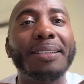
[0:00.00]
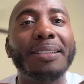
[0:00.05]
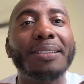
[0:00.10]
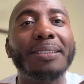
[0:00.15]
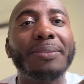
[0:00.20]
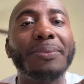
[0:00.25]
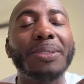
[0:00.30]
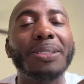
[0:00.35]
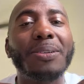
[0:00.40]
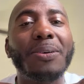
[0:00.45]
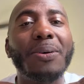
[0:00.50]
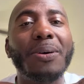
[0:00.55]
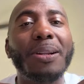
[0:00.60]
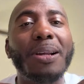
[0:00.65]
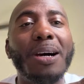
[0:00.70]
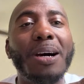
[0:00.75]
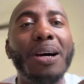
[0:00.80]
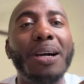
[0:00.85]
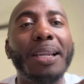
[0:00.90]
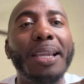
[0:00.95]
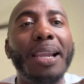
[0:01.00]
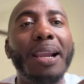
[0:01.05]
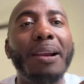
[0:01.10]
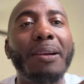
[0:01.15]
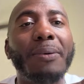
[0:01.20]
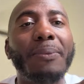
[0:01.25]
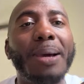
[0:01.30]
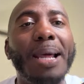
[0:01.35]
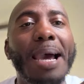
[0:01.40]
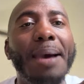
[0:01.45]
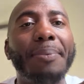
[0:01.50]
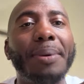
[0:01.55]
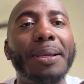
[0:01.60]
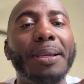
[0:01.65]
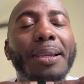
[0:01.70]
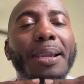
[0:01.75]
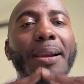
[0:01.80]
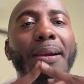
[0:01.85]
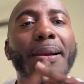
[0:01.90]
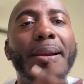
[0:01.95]
What's going on, Garrett? What
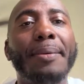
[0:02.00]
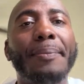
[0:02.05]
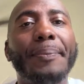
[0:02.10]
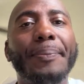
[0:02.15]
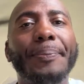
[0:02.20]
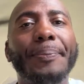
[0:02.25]
happened, Garrett?